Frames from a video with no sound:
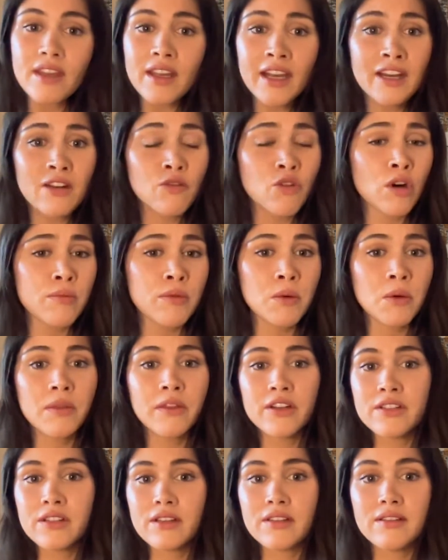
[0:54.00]
inform you when
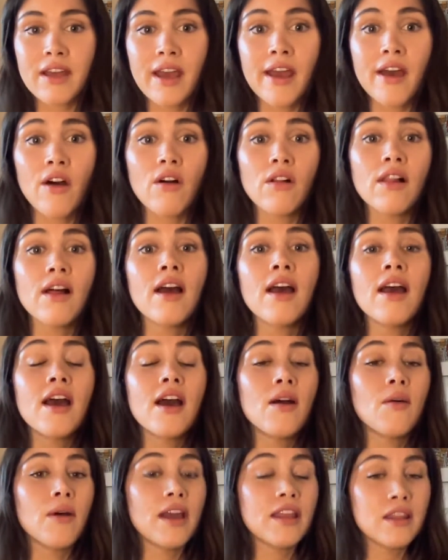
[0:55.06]
there's a sale.
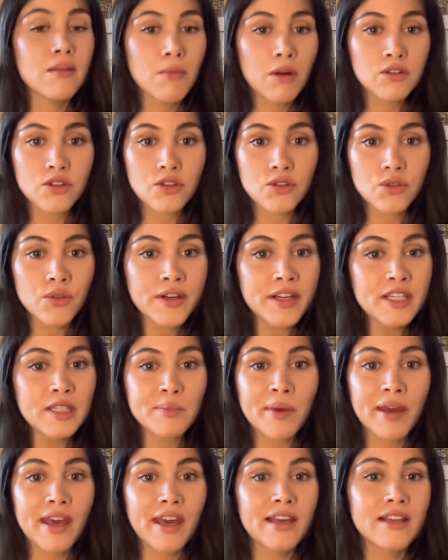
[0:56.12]
In the Montessori
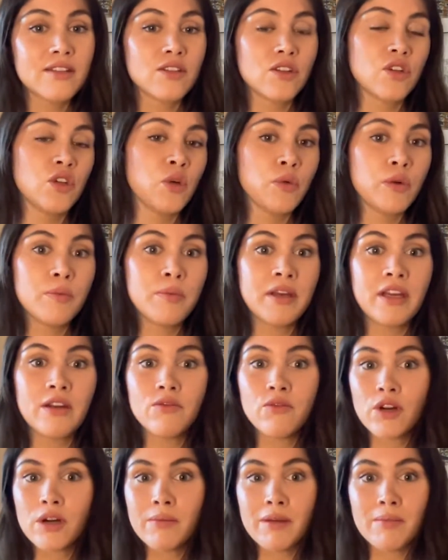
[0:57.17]
space, you would be
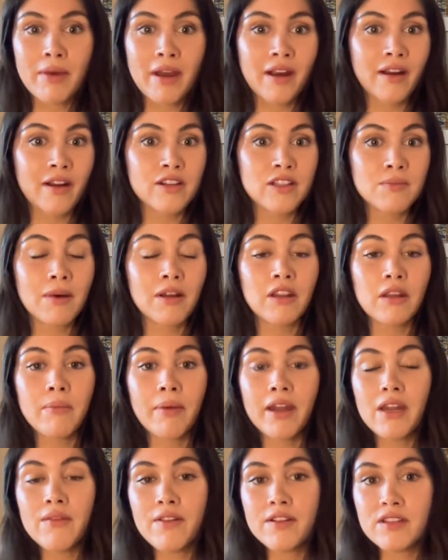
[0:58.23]
informing parents about the
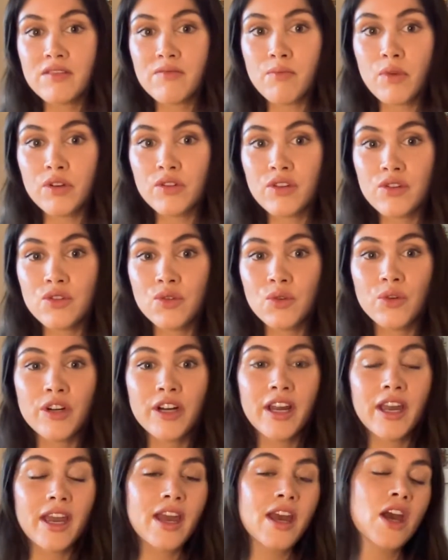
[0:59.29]
benefits of
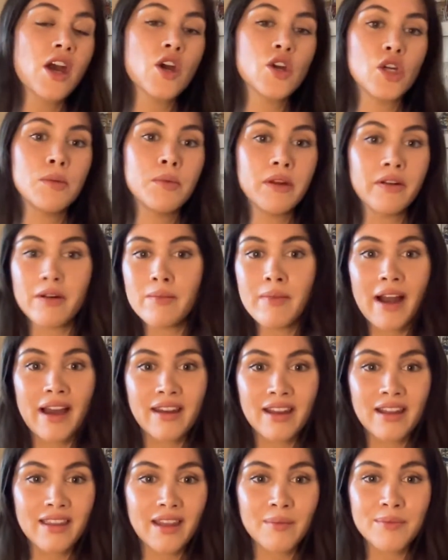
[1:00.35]
Montessori. You'd be
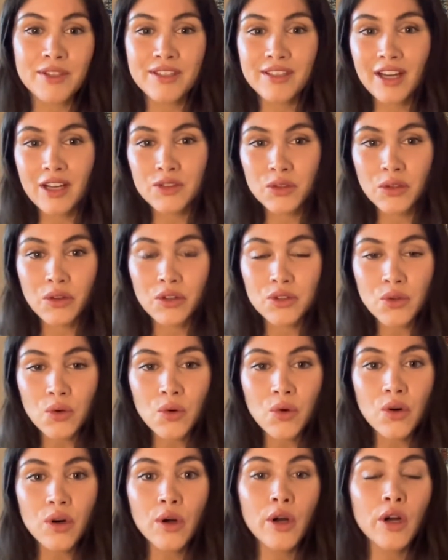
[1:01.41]
reminding them to schedule a
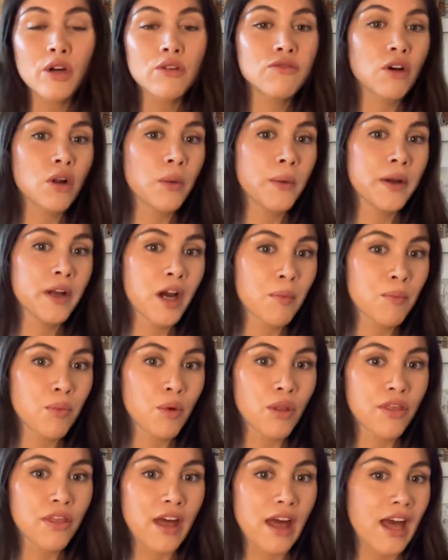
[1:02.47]
tour, following up
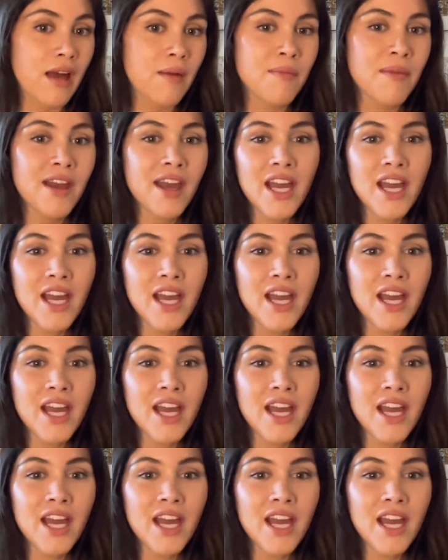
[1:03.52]
with them,